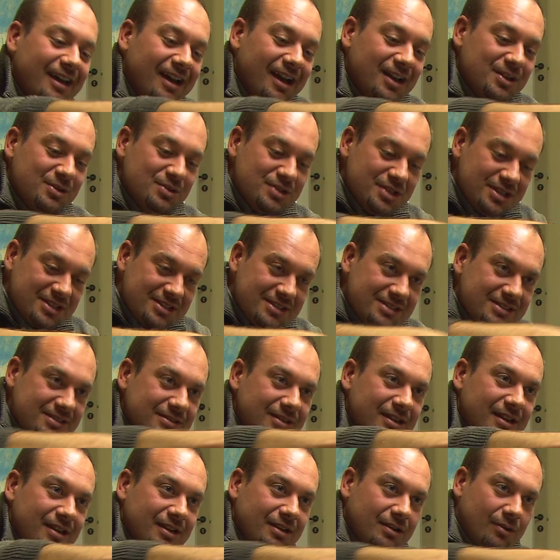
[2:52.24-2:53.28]
and you just
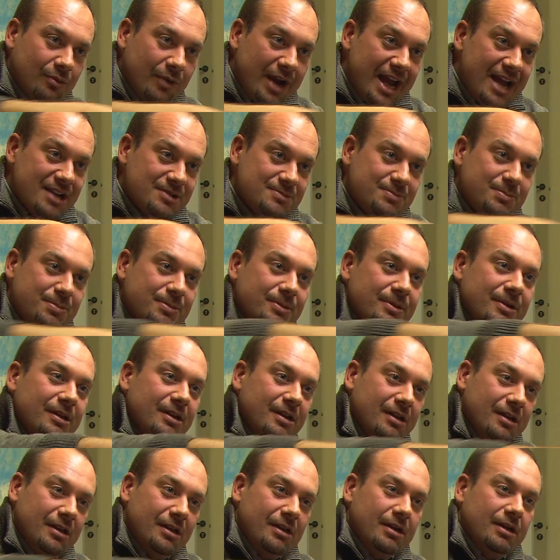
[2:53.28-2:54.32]
grasp,
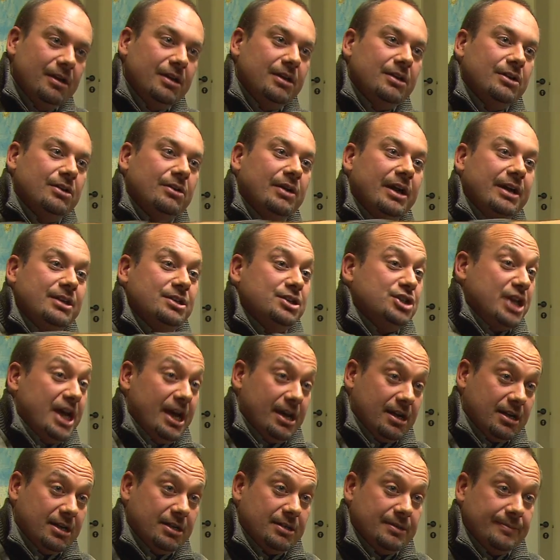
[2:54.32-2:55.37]
you know, and
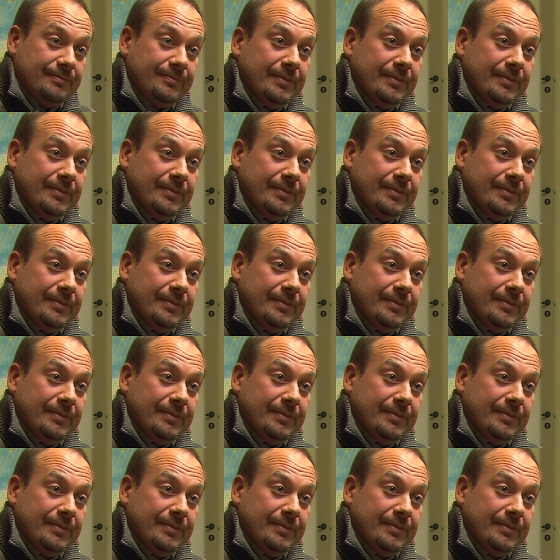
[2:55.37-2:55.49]
check.